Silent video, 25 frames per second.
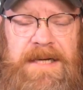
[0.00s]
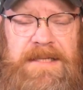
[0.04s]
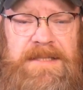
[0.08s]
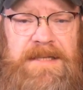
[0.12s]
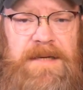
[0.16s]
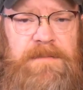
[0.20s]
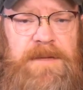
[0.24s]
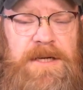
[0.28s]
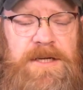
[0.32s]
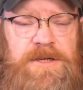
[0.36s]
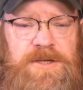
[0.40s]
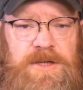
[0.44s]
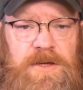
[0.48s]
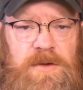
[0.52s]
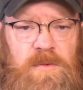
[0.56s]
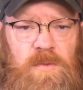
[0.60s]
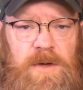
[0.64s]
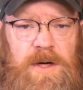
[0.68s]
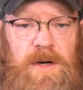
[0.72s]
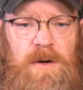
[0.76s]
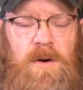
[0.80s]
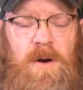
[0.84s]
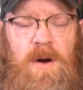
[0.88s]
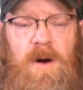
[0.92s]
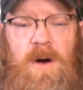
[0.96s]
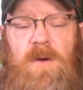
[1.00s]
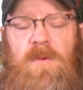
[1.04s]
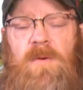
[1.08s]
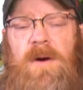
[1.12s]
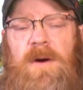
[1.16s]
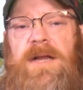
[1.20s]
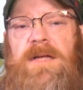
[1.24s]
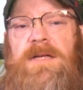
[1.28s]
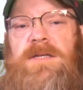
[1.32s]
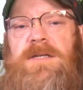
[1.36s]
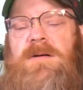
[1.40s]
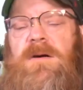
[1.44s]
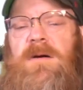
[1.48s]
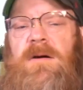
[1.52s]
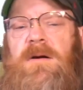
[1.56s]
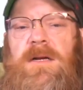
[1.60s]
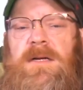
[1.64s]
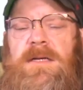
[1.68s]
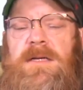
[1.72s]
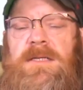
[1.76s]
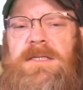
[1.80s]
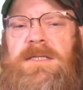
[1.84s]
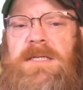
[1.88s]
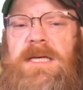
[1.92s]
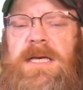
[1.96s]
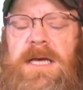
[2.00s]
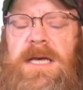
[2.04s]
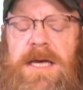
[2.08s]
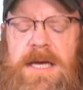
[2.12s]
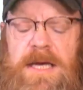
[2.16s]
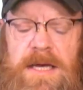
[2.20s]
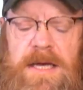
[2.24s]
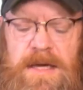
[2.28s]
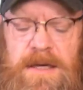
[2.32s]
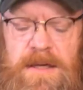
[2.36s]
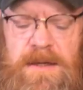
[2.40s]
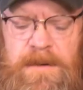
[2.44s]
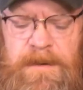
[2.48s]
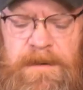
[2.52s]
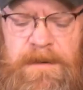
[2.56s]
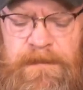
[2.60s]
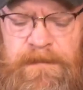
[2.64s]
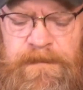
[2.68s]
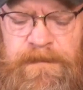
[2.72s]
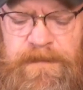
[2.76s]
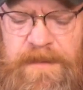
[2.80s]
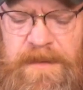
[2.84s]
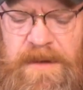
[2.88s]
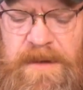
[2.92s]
But as I mentioned, we are already starting to see